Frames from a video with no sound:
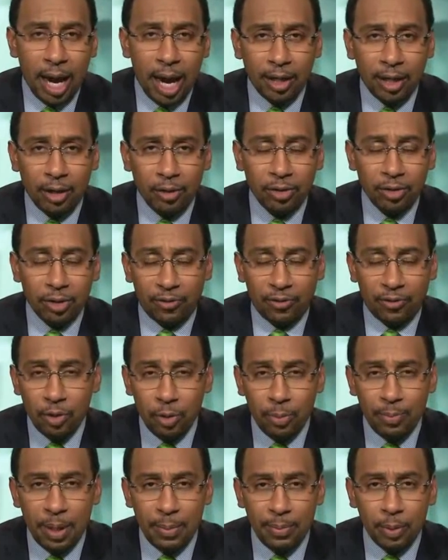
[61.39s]
I know a
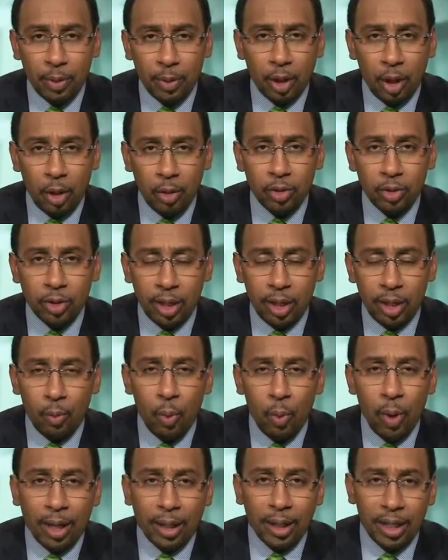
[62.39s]
few people close to
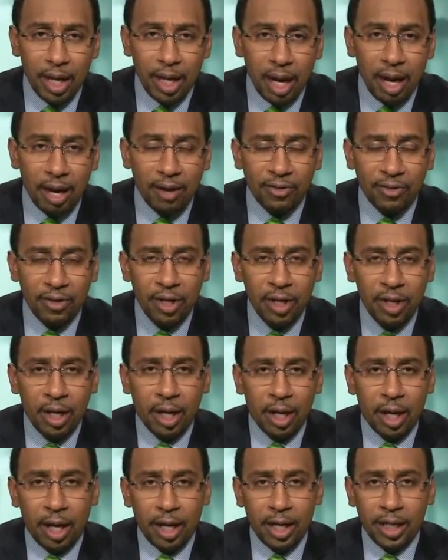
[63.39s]
him well enough.
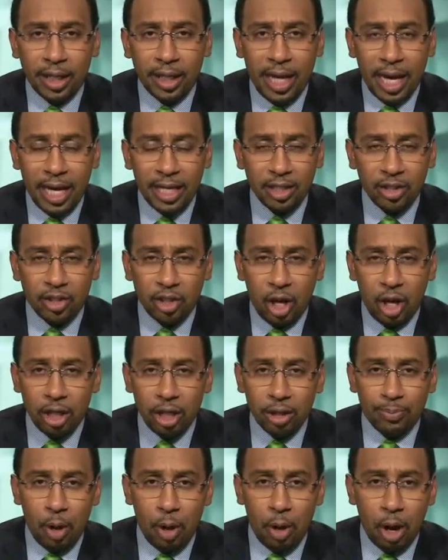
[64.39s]
In the case of
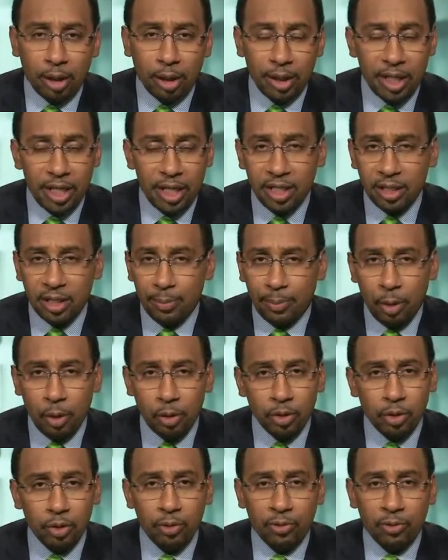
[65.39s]
Charles Barkley, he's a
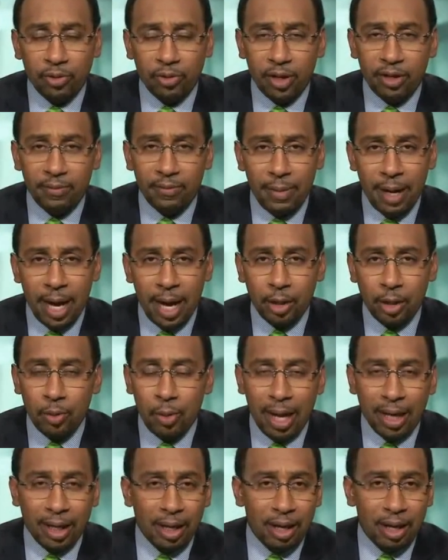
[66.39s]
personal friend of mine
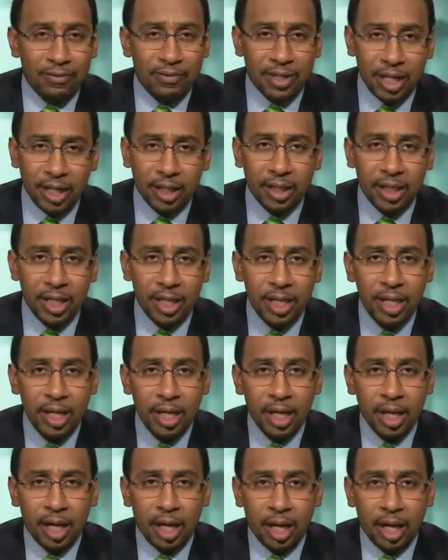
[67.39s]
who I love dearly.
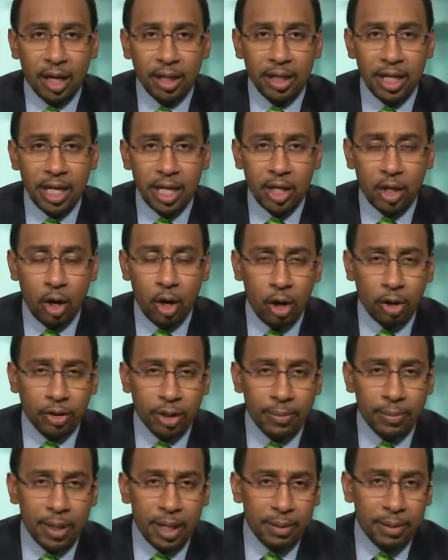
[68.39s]
He
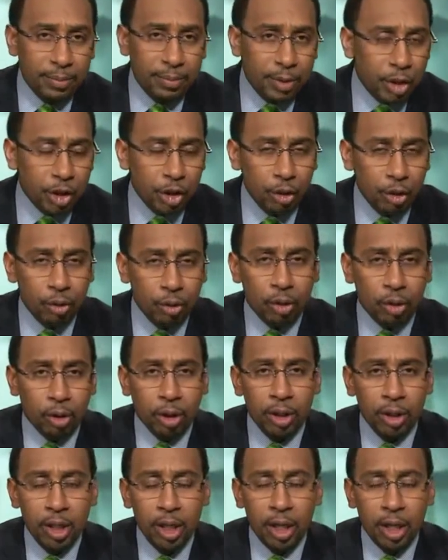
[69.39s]
called them
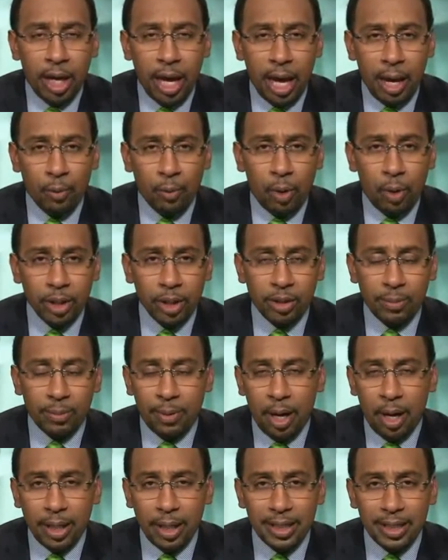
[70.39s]
immature at once
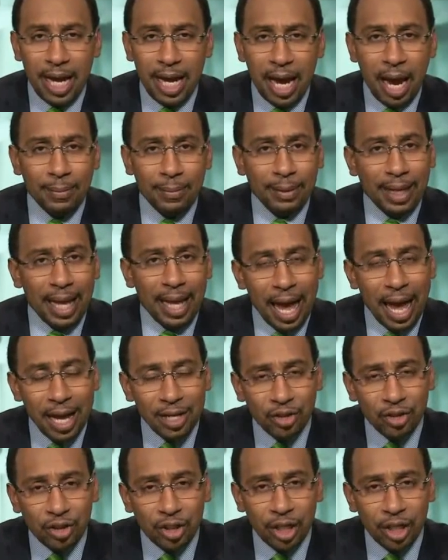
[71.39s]
upon a time
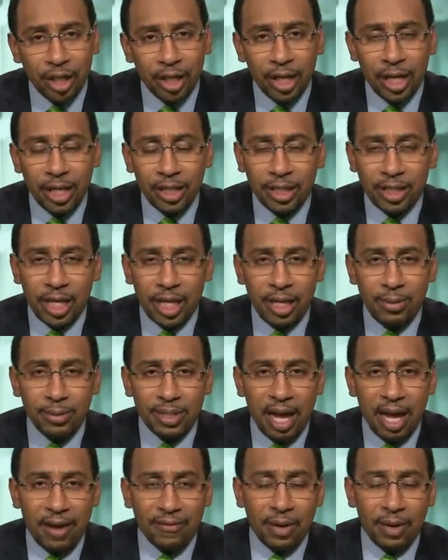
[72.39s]
last year and said he
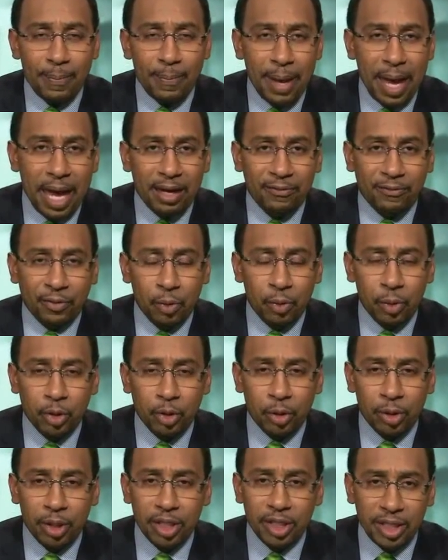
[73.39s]
was having a bad
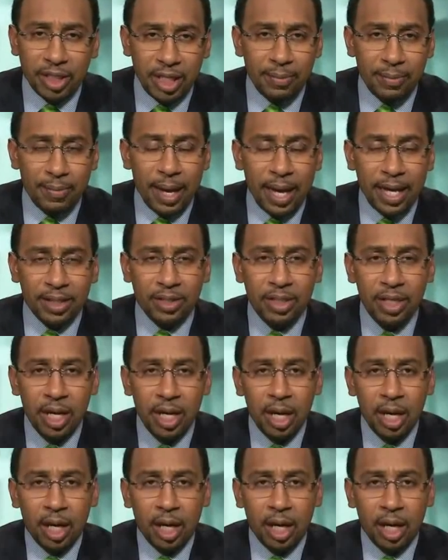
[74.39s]
influence on his teammates.